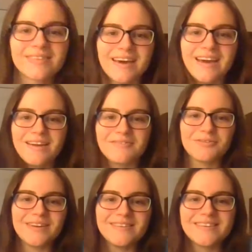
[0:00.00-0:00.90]
Hey
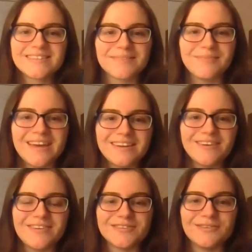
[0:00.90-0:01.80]
everyone, it's Amanda,
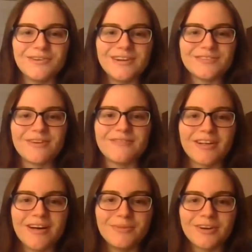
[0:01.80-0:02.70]
also known as
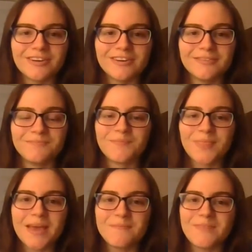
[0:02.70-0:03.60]
Ravenclaw Book Nerd.
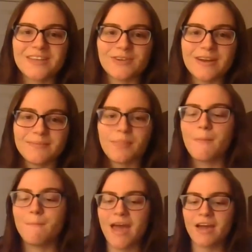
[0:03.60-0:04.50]
Yep, that's right.
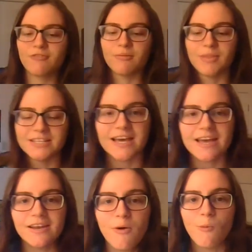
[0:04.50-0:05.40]
Back from the
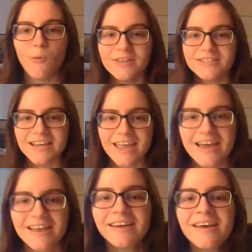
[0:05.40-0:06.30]
dead once
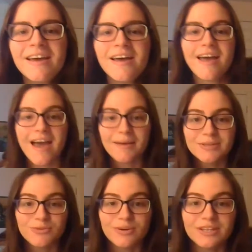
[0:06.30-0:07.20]
again.
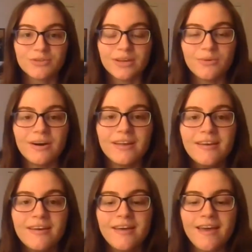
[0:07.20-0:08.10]
Happy
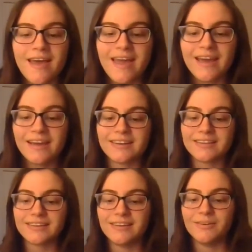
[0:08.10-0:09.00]
2021, and
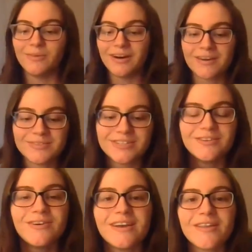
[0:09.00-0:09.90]
welcome
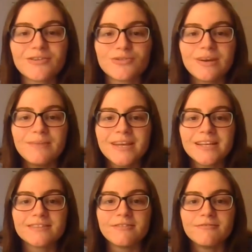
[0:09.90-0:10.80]
to another 20
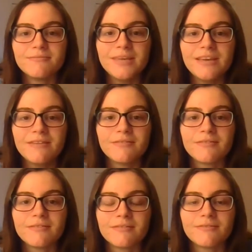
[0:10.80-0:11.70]
minutes of me
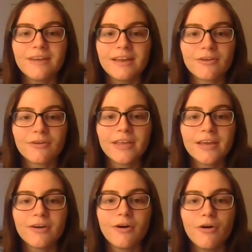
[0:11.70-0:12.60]

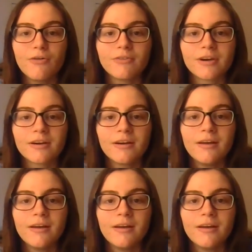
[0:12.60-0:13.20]
fangirling over